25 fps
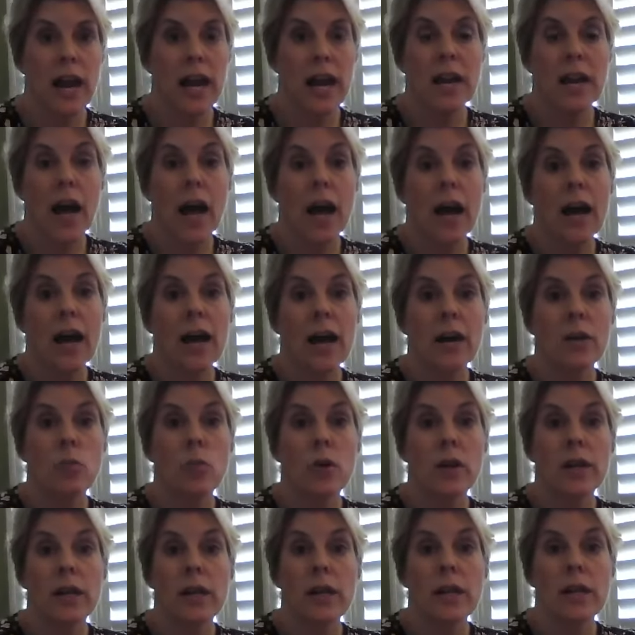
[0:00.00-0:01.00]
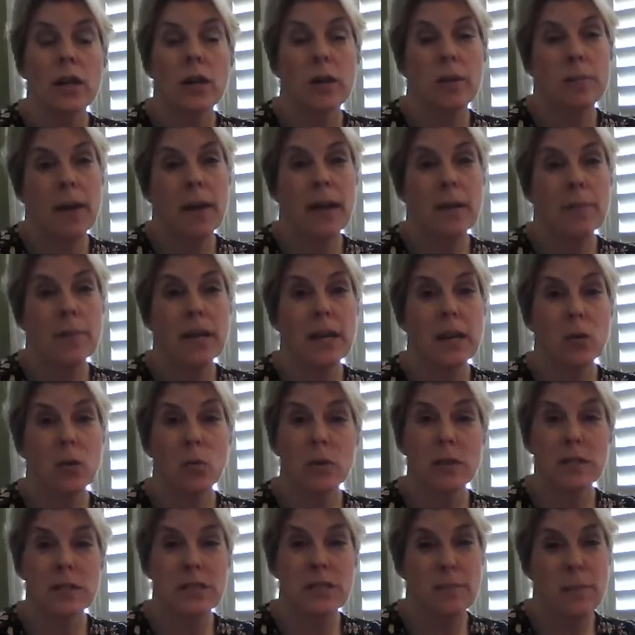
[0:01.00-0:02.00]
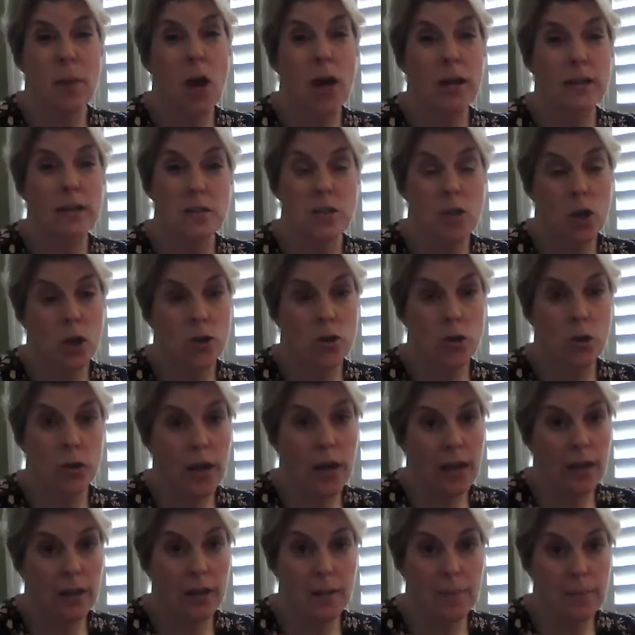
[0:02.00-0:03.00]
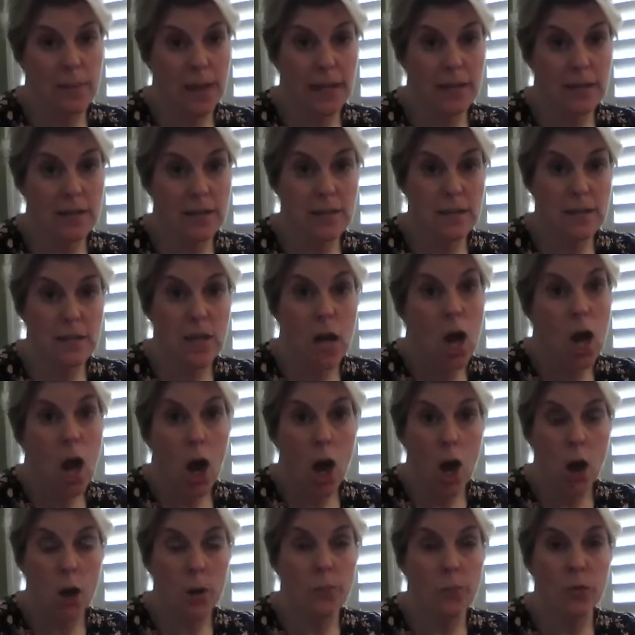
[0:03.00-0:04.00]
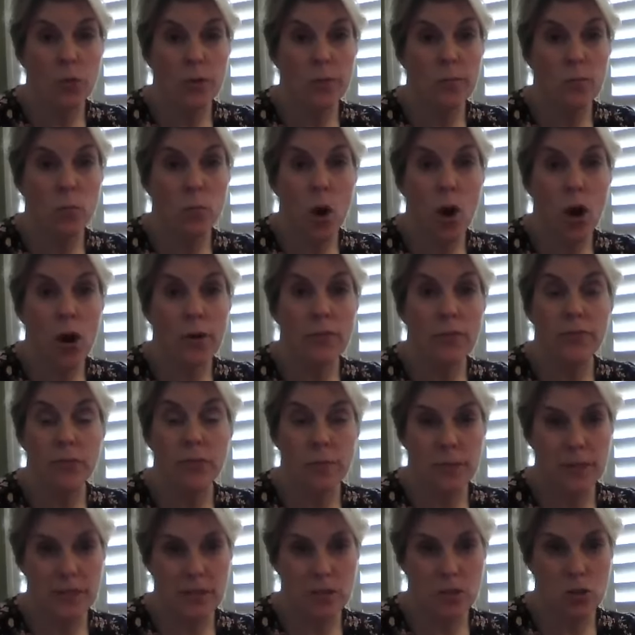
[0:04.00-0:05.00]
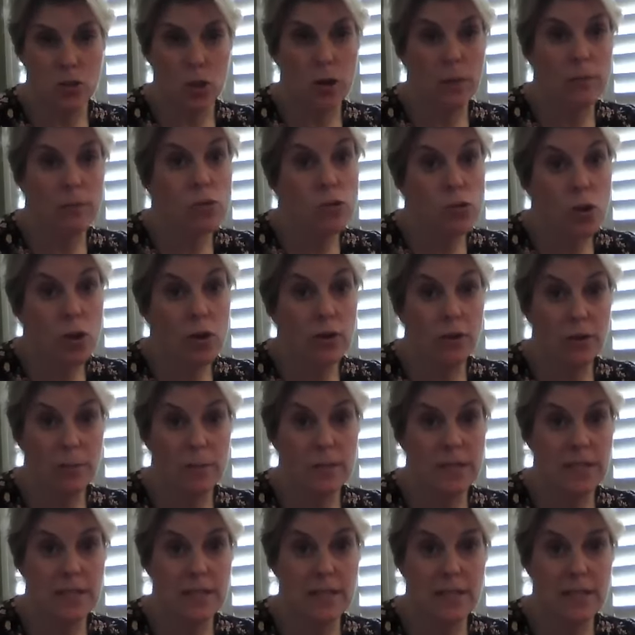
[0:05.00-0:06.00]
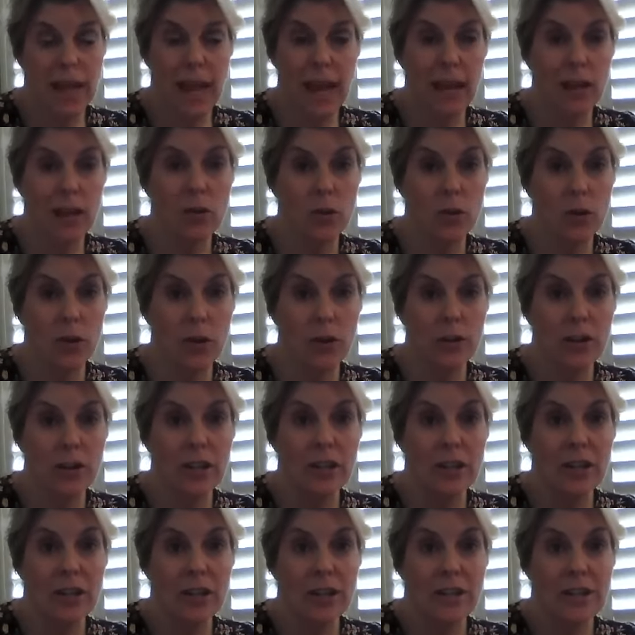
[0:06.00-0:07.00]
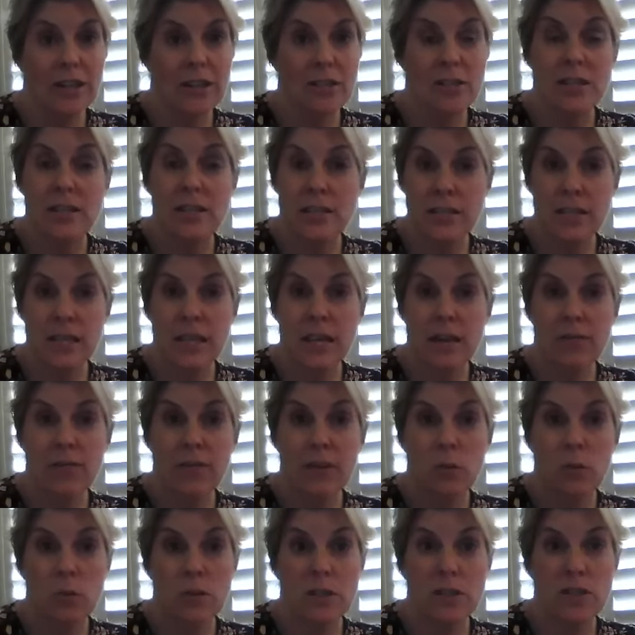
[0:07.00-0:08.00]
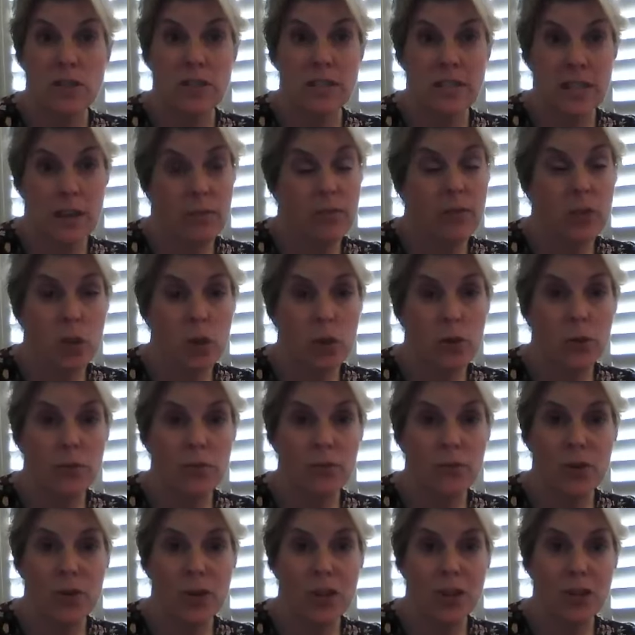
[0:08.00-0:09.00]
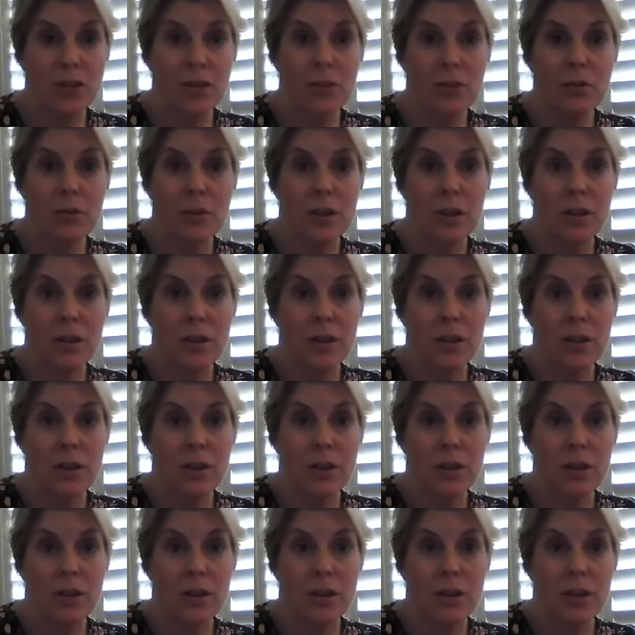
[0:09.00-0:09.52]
And I want to hear maybe a response on your LNS homeroom wall from Mrs. Armstrong or Mrs. Kaler to see if it was difficult for you